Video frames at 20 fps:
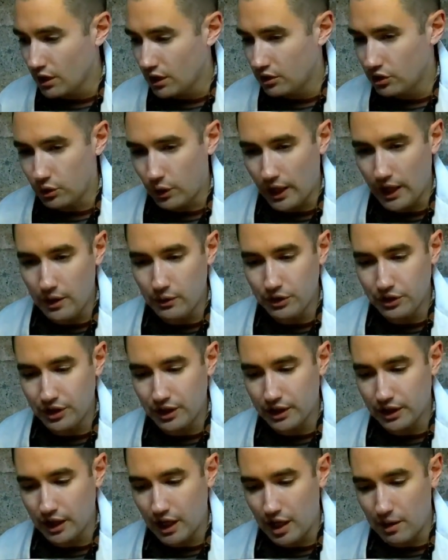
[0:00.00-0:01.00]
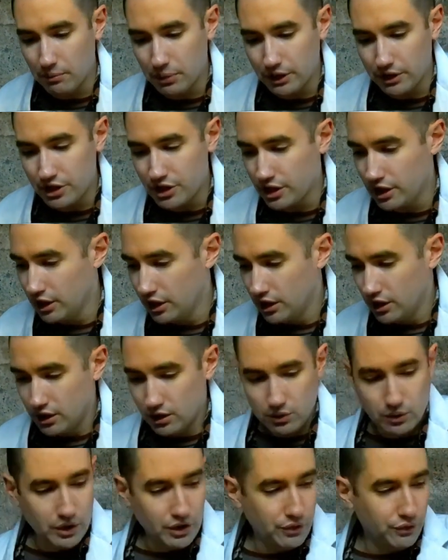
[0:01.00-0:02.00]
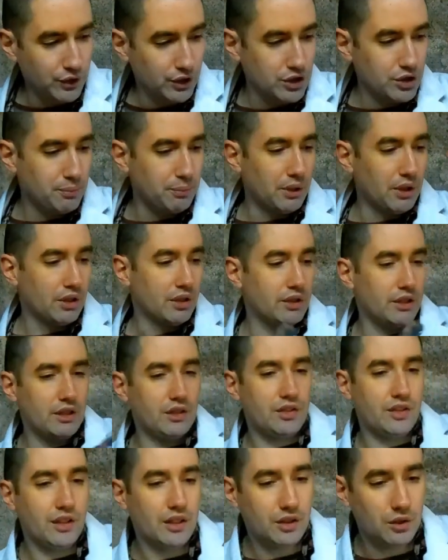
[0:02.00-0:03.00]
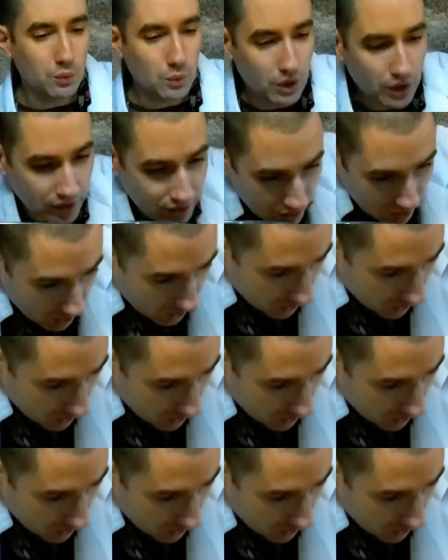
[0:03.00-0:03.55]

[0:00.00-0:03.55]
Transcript: So how is that accomplished? Well, the first part is that the water